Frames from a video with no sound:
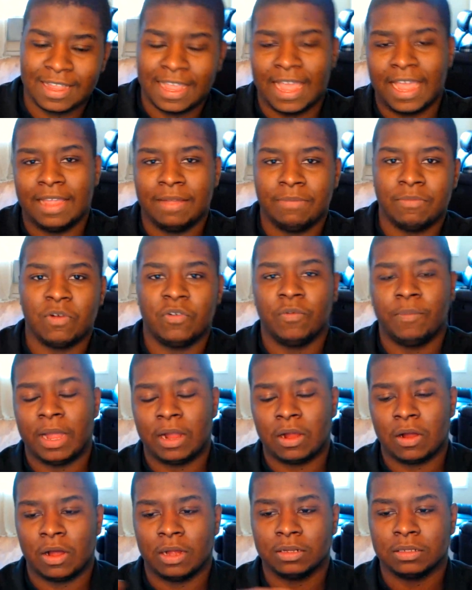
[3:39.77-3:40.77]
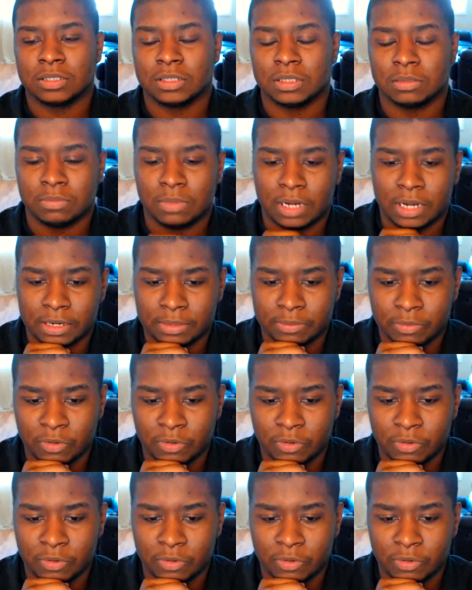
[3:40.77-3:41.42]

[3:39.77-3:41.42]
okay, moving back on to some uh,